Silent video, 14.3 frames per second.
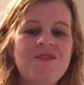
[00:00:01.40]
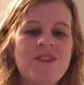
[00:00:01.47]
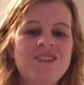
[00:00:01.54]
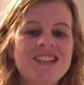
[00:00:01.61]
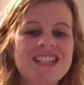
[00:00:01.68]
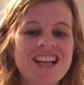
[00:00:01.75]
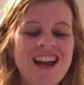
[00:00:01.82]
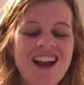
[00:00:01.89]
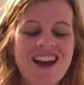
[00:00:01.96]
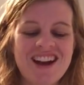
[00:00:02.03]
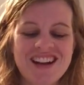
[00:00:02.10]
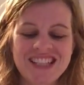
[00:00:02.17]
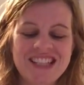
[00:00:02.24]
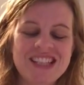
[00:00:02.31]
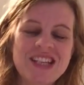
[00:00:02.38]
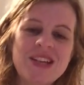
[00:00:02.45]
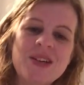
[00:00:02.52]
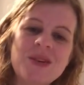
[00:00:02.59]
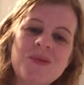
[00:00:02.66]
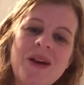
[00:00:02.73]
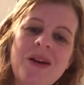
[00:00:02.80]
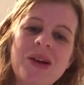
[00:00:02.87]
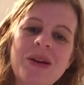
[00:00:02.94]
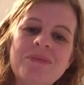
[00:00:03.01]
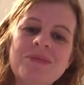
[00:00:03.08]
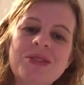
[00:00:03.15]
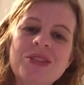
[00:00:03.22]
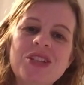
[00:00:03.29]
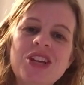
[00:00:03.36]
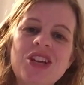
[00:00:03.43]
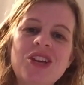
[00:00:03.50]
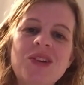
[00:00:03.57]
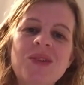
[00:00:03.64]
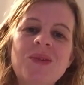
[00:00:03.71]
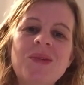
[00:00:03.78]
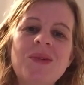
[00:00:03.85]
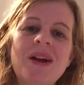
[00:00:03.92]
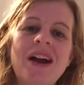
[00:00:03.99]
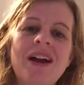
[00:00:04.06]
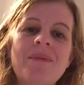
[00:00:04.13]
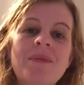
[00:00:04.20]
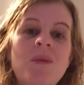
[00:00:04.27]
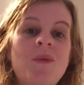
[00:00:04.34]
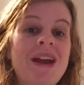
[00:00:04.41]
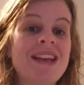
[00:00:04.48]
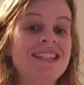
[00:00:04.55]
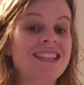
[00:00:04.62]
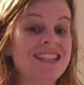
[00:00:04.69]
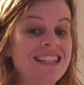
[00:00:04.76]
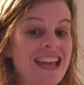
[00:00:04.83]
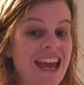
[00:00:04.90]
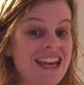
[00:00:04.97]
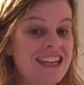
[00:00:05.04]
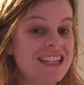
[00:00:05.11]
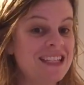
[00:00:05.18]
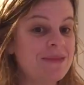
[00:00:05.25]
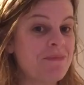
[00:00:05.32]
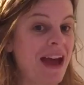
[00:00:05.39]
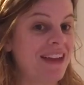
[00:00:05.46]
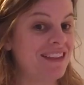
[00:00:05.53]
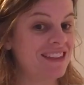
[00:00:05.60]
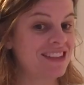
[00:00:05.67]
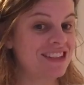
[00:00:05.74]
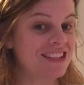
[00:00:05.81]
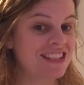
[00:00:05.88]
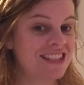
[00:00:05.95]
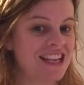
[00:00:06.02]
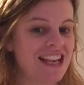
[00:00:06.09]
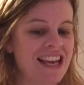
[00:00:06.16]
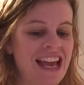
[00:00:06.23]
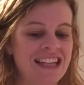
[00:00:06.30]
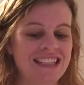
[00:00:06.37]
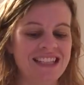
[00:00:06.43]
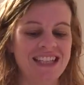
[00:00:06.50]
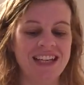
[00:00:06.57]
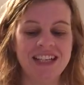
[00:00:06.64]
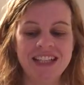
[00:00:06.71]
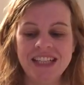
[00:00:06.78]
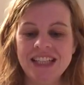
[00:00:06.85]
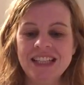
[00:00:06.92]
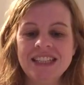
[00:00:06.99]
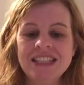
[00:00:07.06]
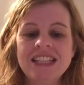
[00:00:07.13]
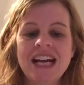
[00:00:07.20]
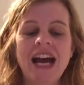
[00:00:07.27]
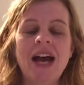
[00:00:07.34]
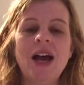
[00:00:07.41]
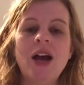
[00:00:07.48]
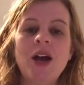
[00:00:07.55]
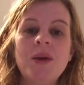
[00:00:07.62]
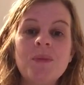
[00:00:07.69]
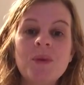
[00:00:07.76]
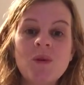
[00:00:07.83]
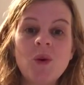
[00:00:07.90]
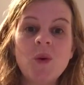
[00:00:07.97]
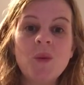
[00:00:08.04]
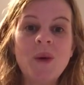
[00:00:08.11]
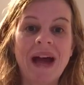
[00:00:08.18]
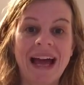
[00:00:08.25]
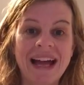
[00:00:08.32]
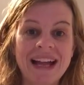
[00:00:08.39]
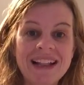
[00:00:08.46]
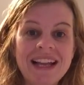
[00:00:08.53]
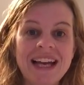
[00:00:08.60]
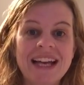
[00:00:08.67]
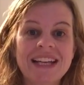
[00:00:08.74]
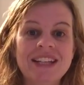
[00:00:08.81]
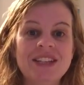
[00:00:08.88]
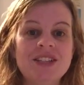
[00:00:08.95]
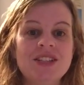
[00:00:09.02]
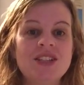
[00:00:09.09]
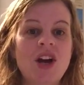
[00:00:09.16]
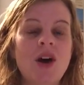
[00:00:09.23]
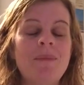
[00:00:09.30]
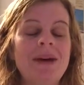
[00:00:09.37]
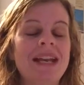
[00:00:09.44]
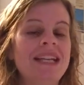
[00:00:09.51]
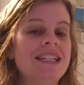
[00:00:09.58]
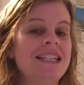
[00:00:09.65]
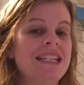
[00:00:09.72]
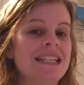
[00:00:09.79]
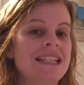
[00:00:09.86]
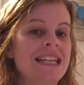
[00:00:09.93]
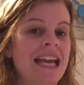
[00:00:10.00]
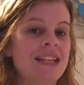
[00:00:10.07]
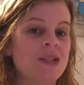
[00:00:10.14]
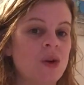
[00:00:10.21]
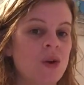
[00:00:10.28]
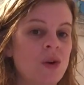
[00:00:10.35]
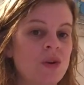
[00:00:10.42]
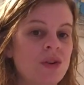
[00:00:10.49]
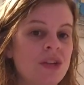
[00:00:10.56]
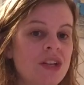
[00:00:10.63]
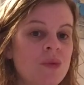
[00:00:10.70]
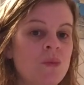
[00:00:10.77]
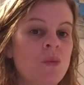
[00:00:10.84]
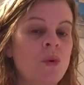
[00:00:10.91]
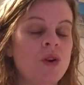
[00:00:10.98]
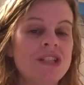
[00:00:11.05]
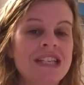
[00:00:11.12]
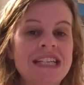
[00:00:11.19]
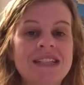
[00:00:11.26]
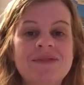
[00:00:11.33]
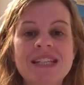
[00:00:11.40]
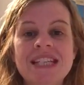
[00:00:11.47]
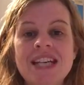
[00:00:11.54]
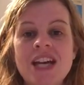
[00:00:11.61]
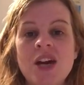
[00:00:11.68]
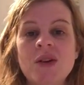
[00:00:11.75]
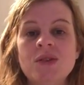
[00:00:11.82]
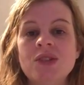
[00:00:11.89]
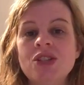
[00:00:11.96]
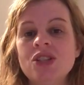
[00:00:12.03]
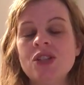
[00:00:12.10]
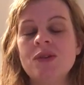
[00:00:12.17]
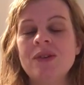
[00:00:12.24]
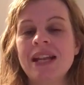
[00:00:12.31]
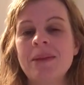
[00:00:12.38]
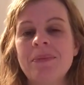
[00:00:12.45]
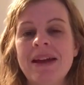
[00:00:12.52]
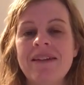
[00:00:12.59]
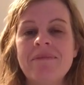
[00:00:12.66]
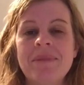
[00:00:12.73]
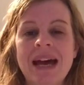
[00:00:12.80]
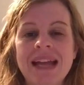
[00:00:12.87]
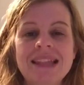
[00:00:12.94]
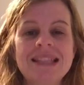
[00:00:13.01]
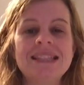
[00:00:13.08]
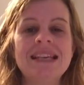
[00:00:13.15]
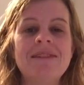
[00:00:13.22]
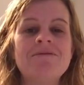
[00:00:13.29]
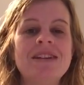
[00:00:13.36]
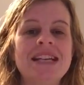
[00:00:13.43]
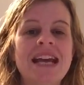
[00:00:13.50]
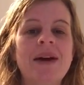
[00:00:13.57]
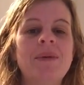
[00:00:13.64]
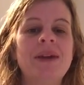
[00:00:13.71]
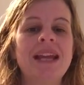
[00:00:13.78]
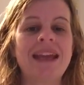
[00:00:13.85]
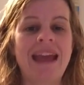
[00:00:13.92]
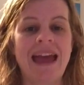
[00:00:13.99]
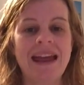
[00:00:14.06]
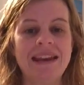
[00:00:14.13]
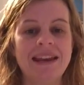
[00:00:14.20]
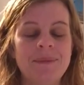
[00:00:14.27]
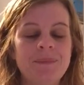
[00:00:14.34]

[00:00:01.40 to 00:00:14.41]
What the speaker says: Doris class. Welcome to Wednesday's maths lesson. Hope you're all well and are managing to get on and watch these videos and do a little bit of maths every now and again.